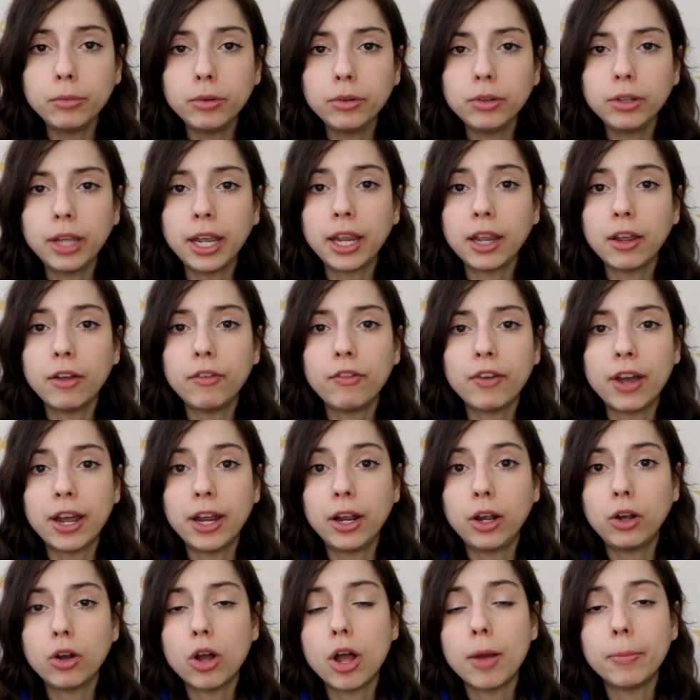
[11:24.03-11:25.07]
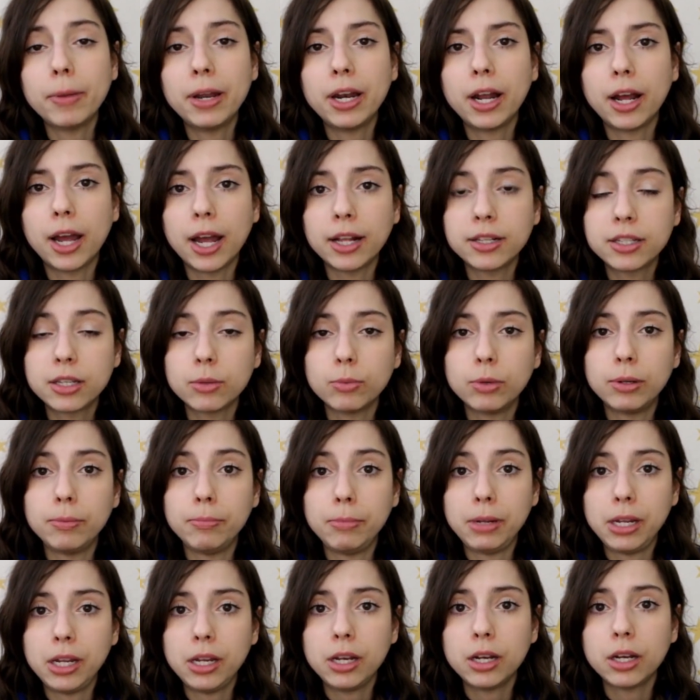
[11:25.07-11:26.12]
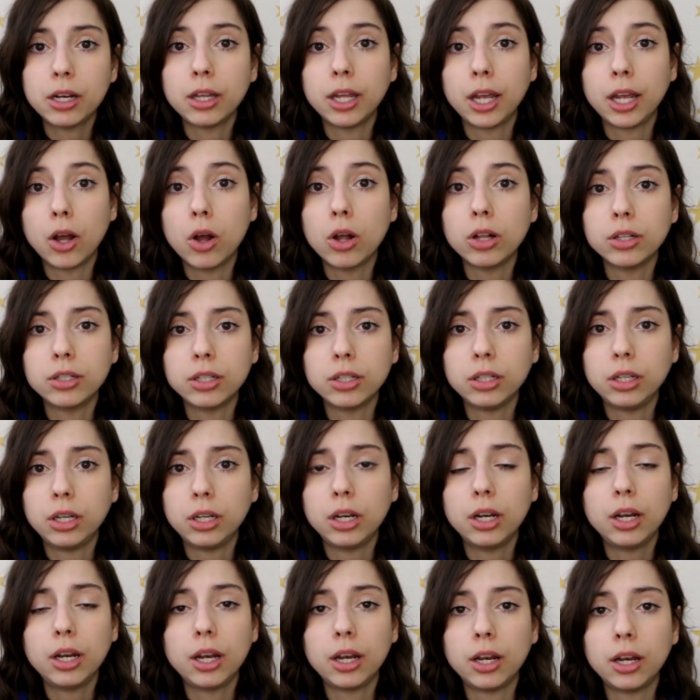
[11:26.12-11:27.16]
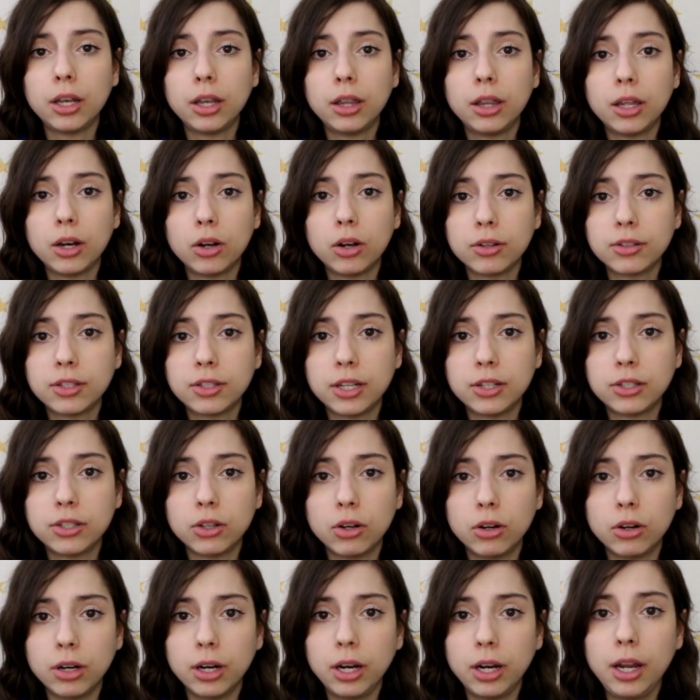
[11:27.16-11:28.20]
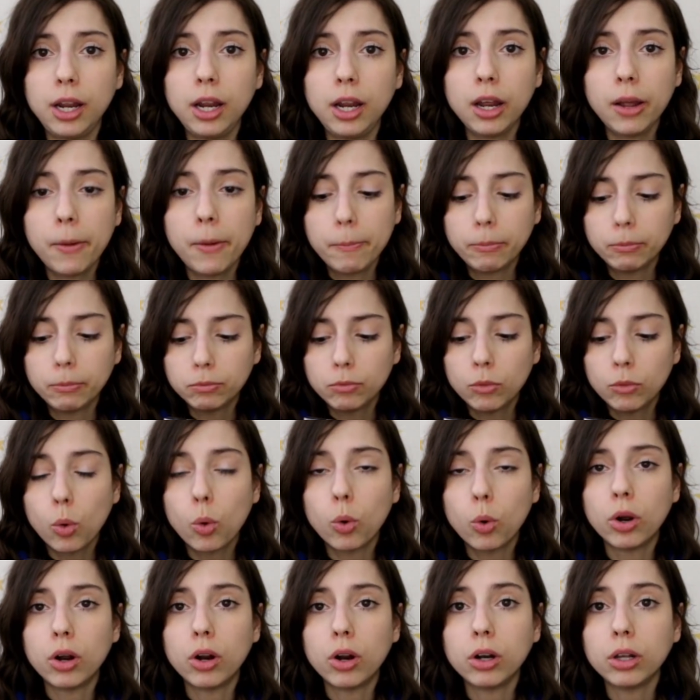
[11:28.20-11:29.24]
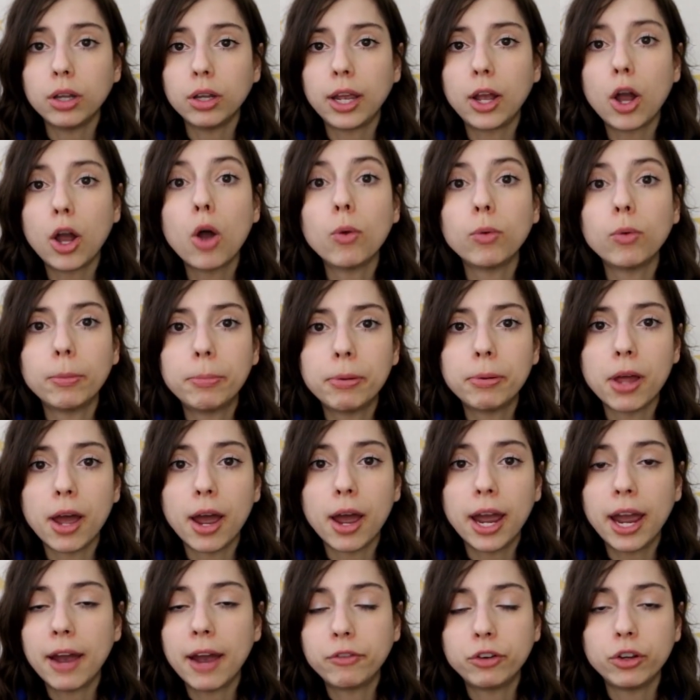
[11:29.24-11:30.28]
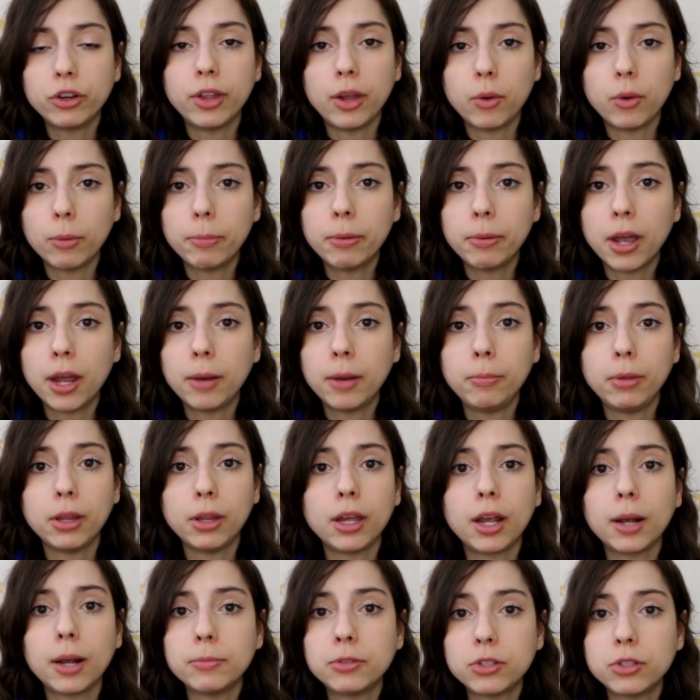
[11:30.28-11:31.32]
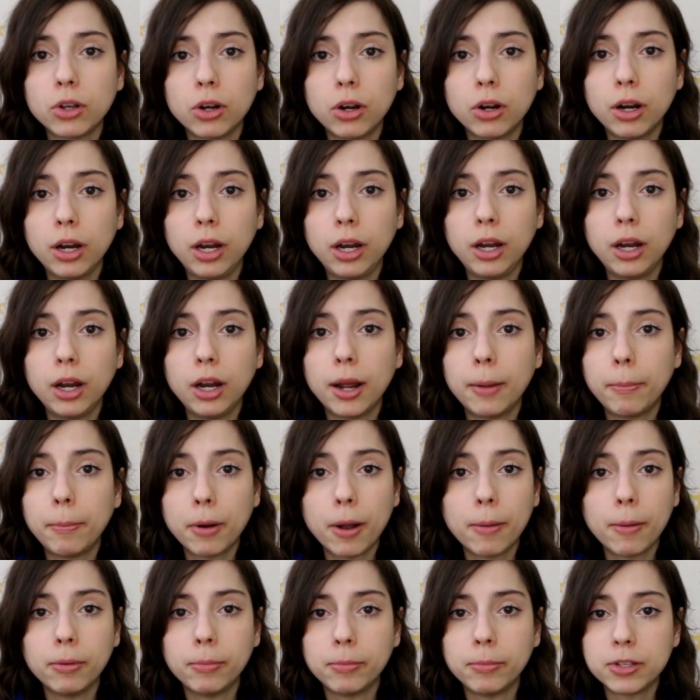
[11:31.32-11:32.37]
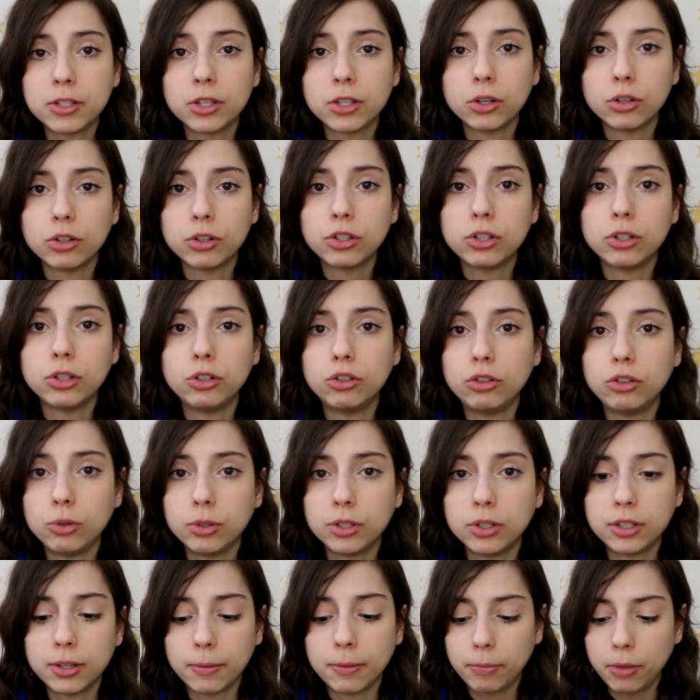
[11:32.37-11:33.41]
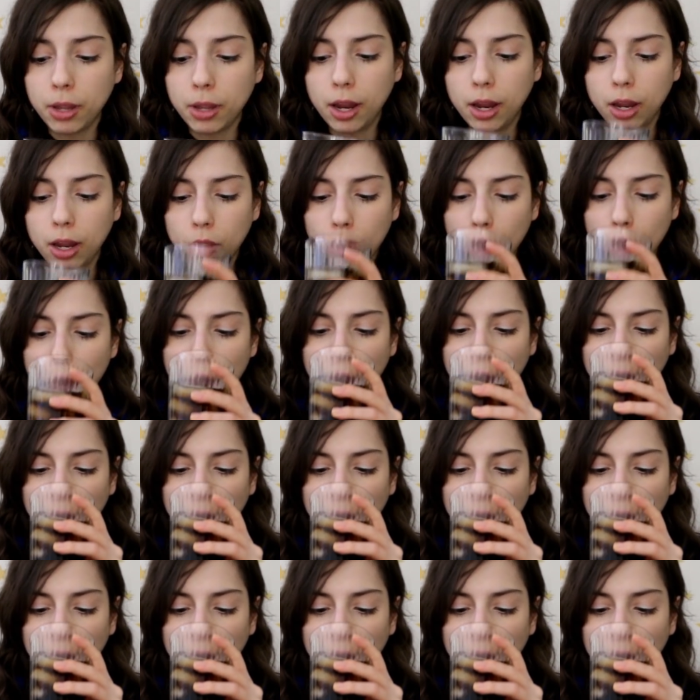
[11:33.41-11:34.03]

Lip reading: Like, if I comment at someone mean, like, I'll delete it and then I'll say sorry, or, like, I'll reply after they reply and be like, I'm sorry, I probably misunderstood you or something.